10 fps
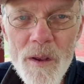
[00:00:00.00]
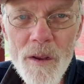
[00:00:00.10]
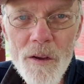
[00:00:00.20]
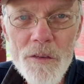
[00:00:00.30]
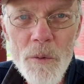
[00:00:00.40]

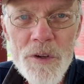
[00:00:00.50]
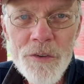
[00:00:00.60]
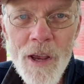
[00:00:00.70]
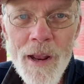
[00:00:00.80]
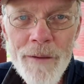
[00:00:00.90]
So we just
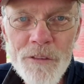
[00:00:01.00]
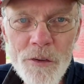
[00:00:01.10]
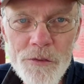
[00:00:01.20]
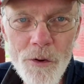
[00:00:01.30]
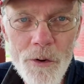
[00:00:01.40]
got to have
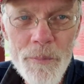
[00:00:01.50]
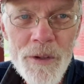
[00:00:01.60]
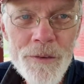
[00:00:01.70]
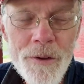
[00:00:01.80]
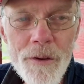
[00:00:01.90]

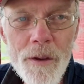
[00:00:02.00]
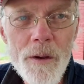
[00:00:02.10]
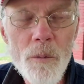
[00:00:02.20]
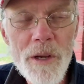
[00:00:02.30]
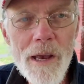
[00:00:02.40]
discernment. We got to